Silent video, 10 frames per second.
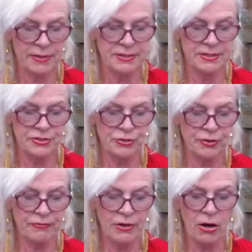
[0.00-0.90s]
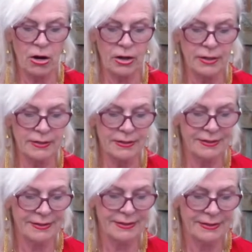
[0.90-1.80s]
my sister of the heart,
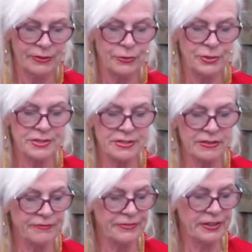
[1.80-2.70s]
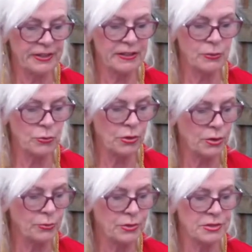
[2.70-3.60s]
who is still filling the world